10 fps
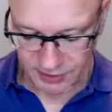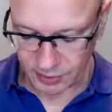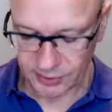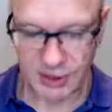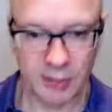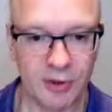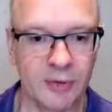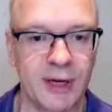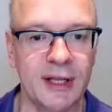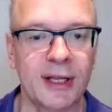So we'll type
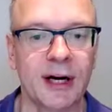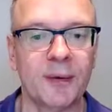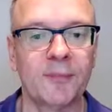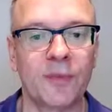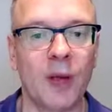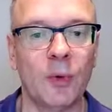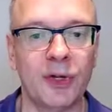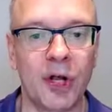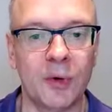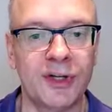3 in there. And we'll
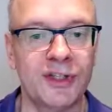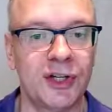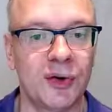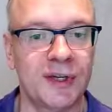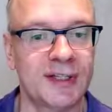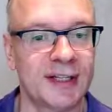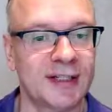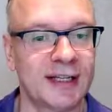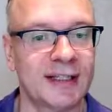notice, you notice that says